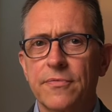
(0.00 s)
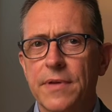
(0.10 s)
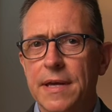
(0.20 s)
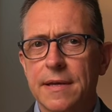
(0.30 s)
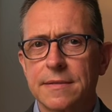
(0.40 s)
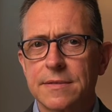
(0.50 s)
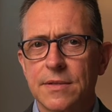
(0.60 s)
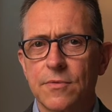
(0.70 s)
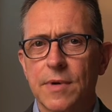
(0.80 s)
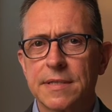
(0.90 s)
and to
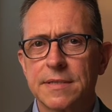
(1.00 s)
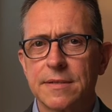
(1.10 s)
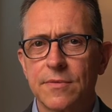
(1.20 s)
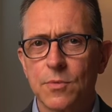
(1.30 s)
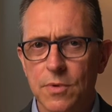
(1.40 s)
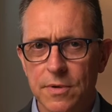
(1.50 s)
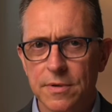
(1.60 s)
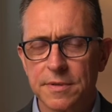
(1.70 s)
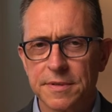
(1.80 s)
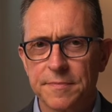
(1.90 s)
the rest of the world.